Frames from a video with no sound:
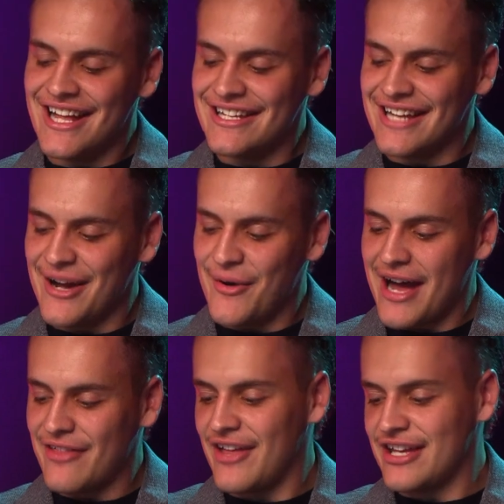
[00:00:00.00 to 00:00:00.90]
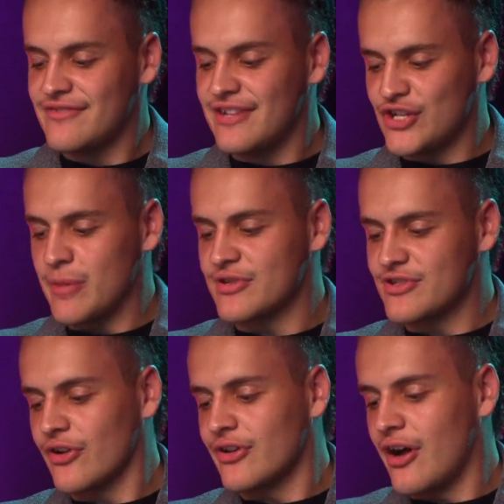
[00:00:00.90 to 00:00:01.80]
Now, at the end of each
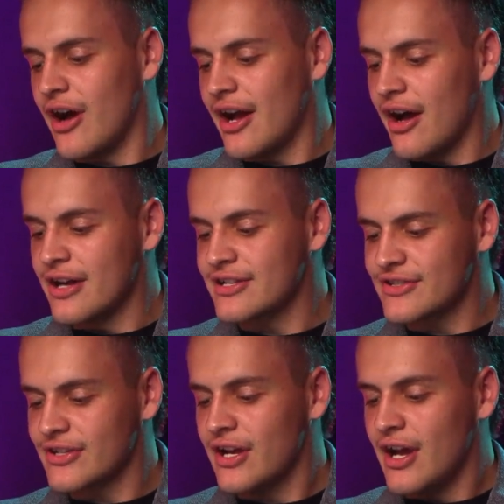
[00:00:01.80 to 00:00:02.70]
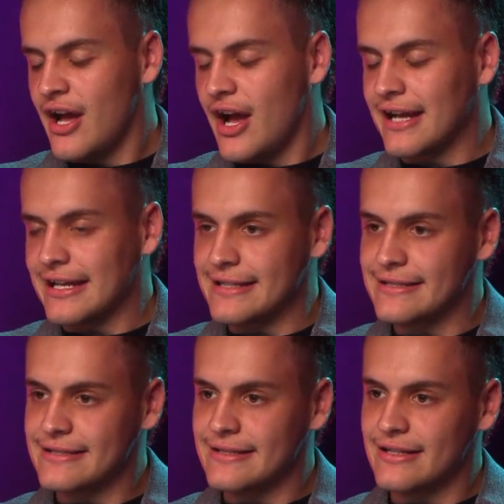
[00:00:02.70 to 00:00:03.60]
episode, I ask a
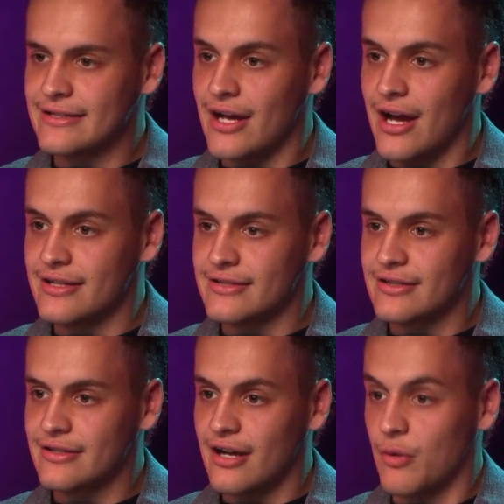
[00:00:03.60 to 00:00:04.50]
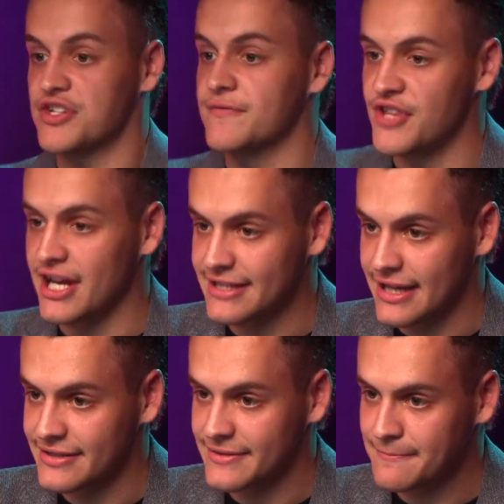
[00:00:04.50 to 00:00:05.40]
guest to ask a question for the next
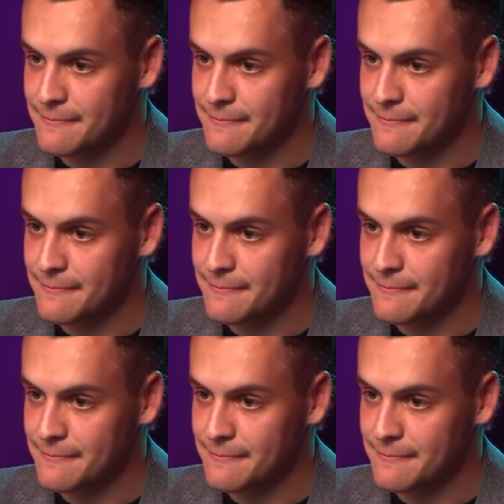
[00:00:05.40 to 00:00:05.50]
guest.